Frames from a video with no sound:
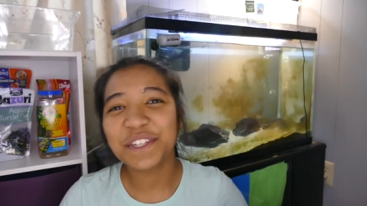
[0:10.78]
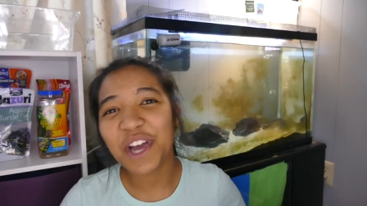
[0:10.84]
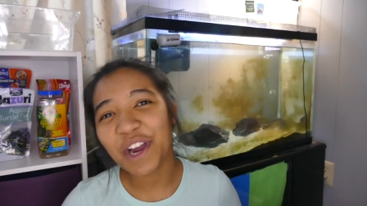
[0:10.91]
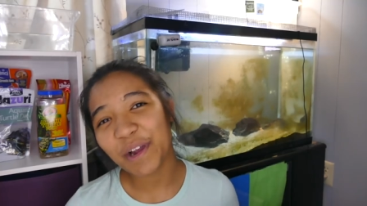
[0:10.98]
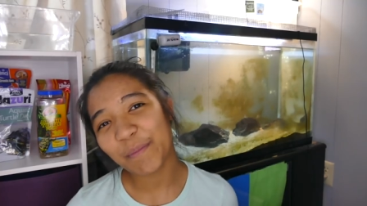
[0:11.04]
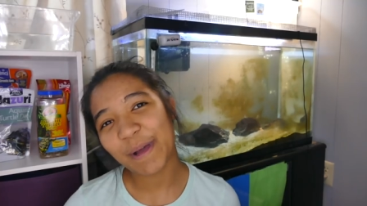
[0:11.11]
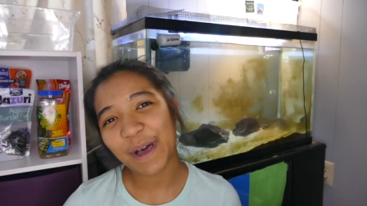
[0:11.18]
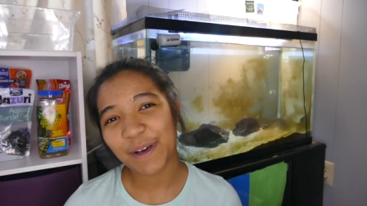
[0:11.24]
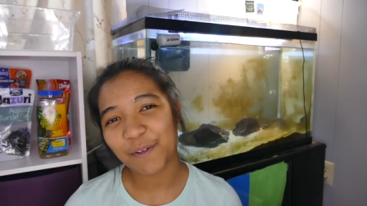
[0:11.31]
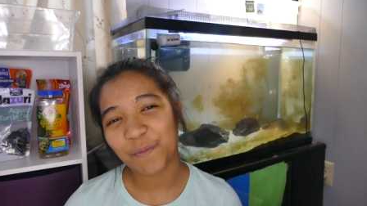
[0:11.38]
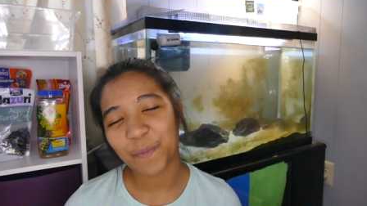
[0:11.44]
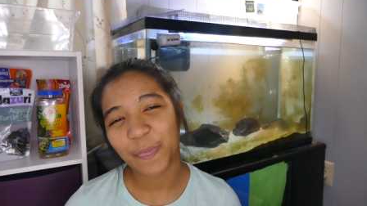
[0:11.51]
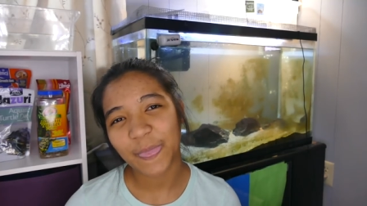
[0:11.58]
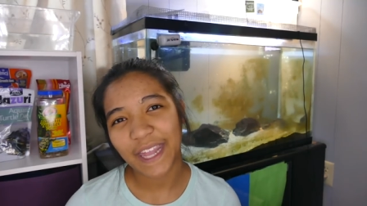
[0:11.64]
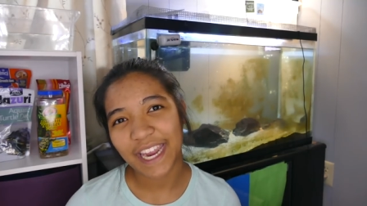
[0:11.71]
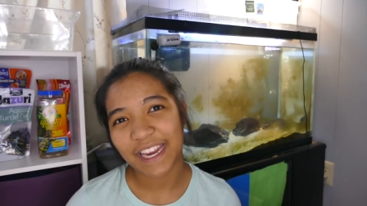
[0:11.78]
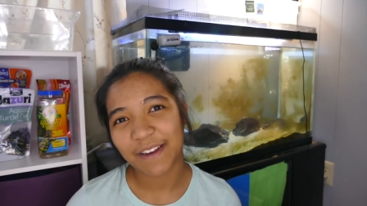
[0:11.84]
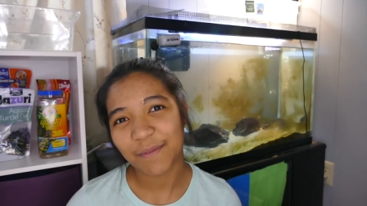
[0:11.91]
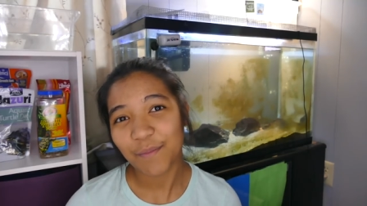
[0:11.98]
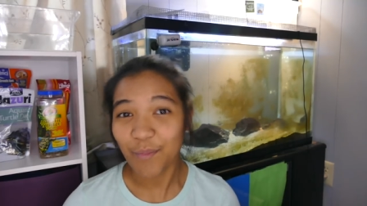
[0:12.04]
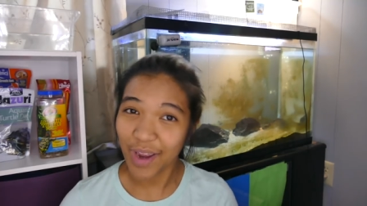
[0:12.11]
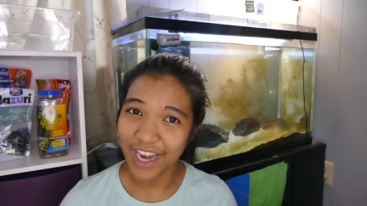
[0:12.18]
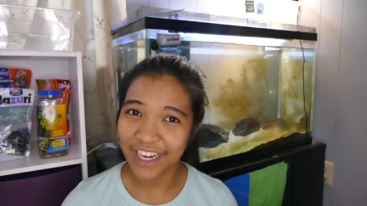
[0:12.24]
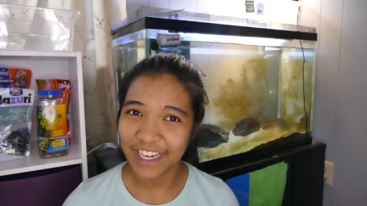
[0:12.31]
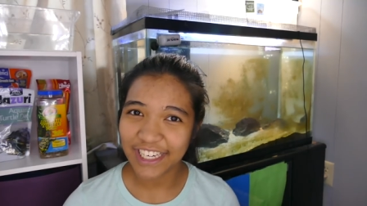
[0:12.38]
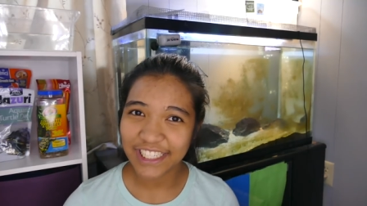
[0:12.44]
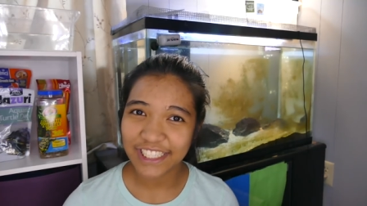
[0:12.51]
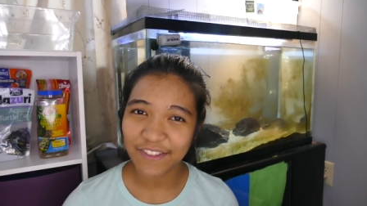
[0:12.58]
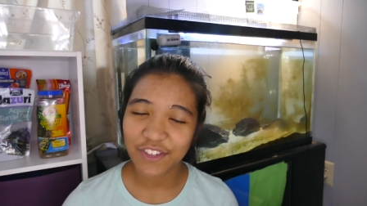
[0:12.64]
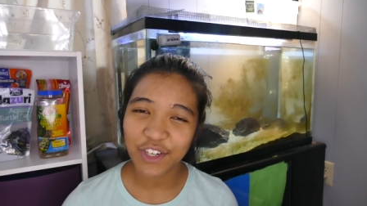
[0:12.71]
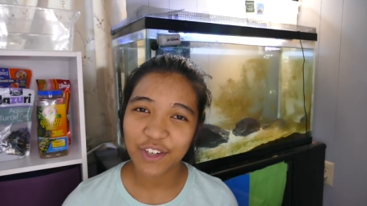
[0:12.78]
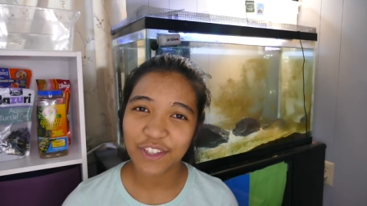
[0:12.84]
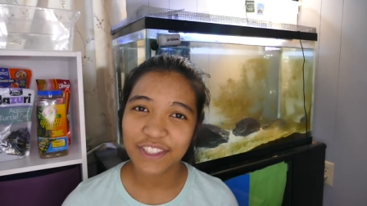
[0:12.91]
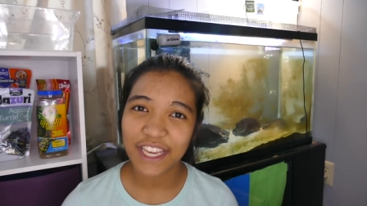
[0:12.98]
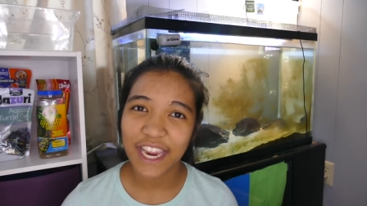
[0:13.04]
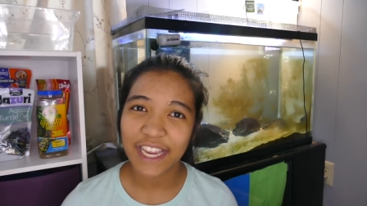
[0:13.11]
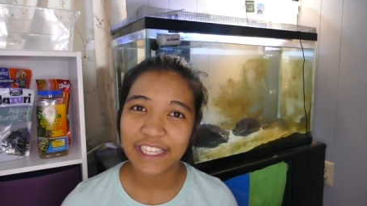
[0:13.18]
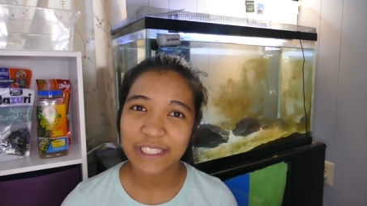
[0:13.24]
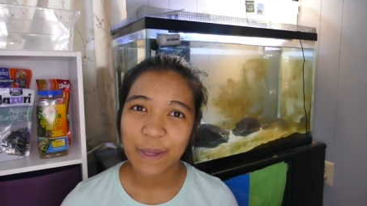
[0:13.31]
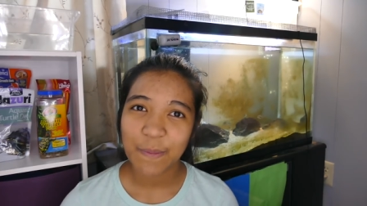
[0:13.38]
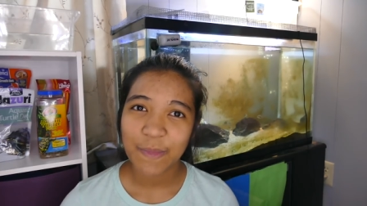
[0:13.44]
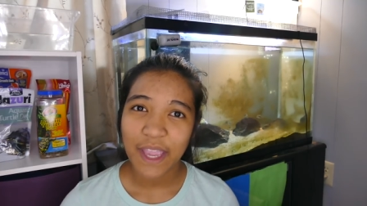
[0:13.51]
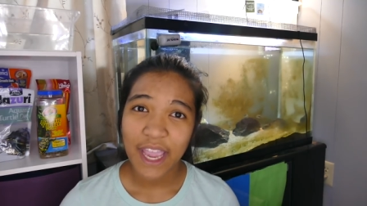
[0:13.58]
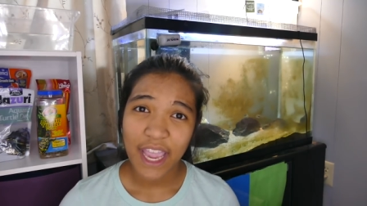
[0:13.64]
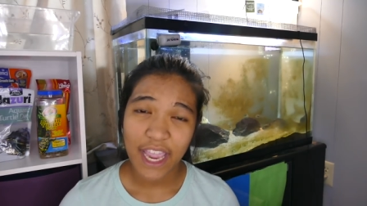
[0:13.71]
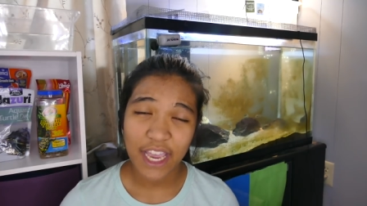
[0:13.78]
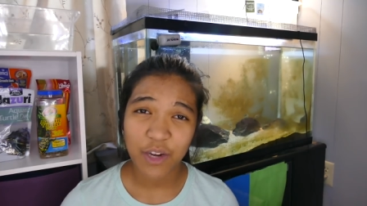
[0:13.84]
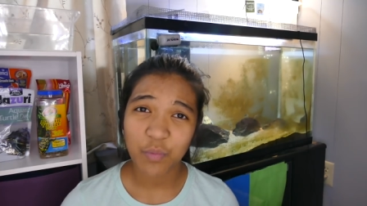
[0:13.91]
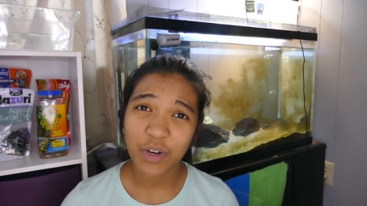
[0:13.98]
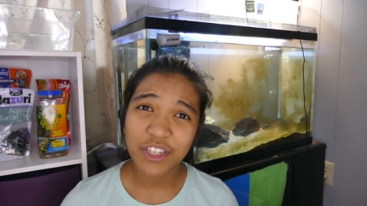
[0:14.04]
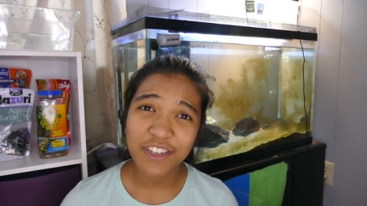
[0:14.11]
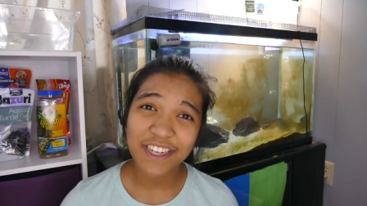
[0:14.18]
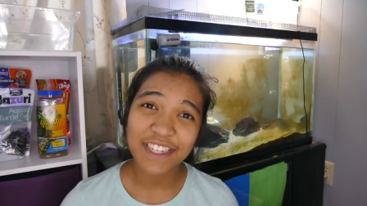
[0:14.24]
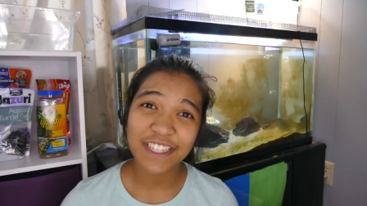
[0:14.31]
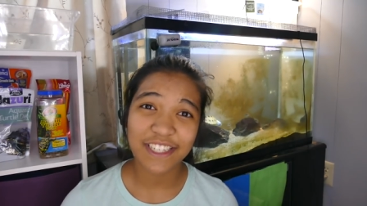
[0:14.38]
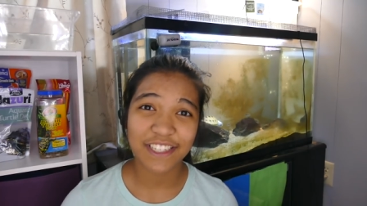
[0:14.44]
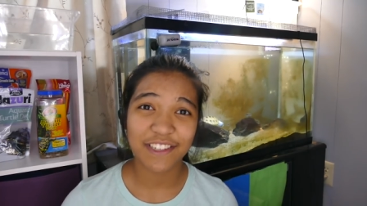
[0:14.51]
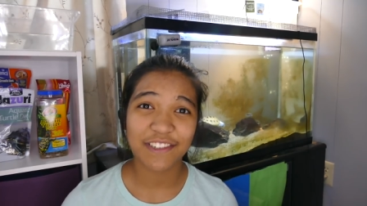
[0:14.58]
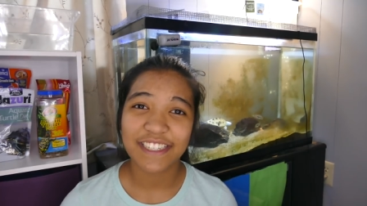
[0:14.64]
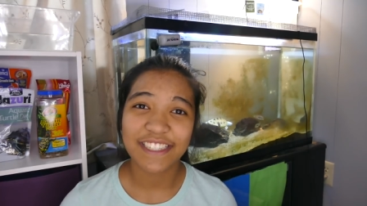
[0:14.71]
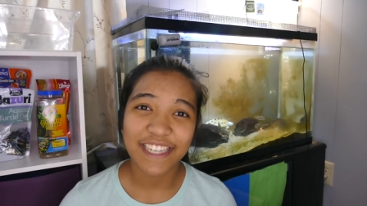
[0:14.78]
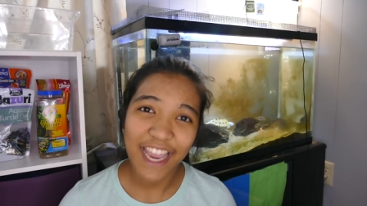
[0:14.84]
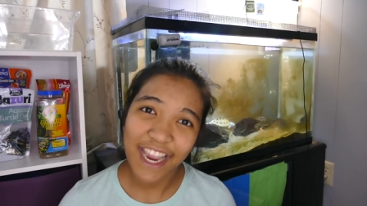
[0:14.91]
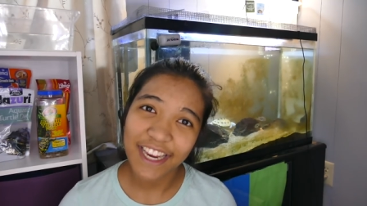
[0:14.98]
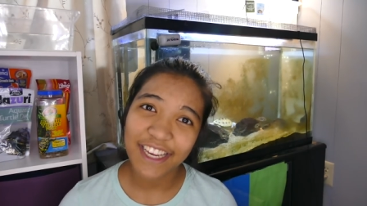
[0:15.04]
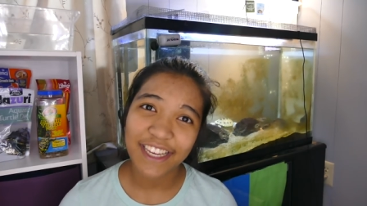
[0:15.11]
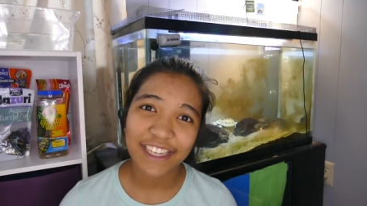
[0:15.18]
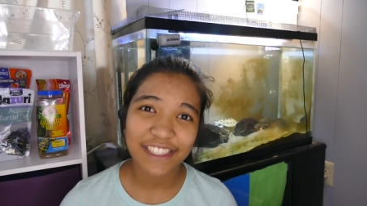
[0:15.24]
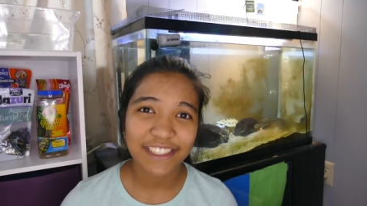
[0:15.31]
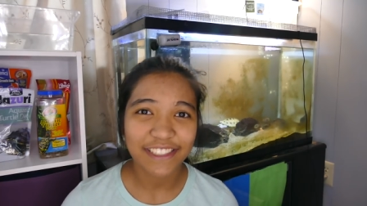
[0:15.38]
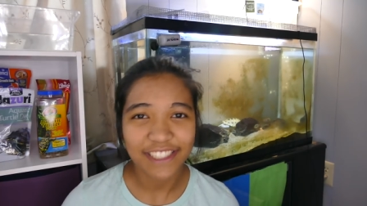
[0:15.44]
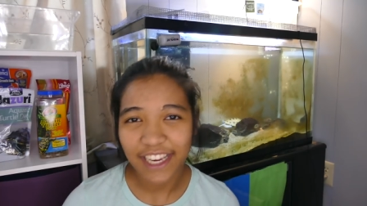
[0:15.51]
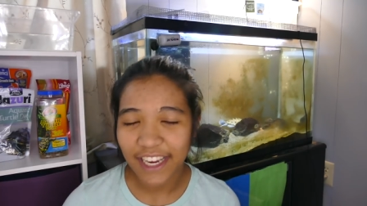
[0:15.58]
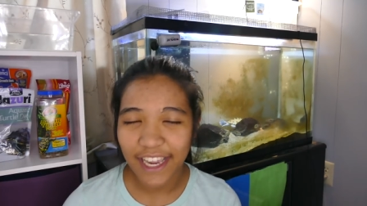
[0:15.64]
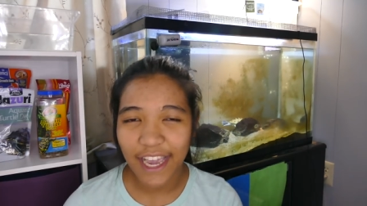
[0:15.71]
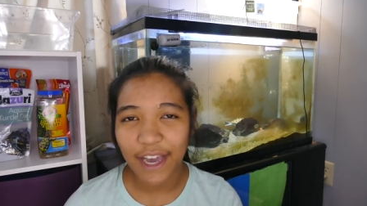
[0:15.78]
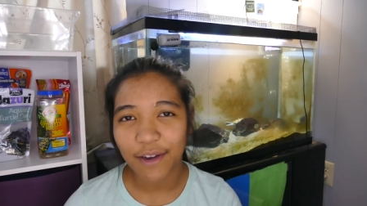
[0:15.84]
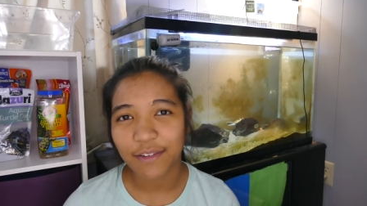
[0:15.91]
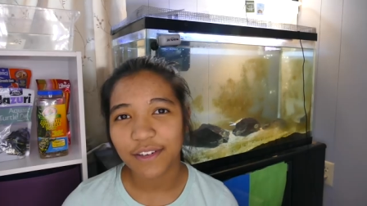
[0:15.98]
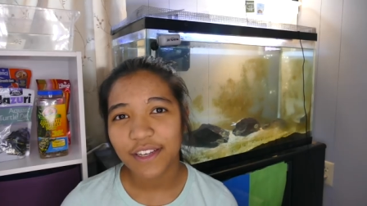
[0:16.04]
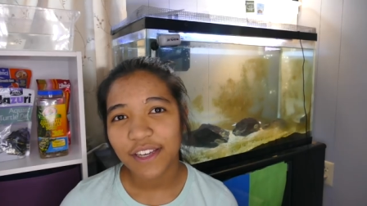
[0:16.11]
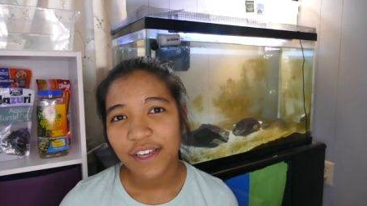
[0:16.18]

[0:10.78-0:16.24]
talk about like maintenance of turtle tanks and what you need to do day in, day out,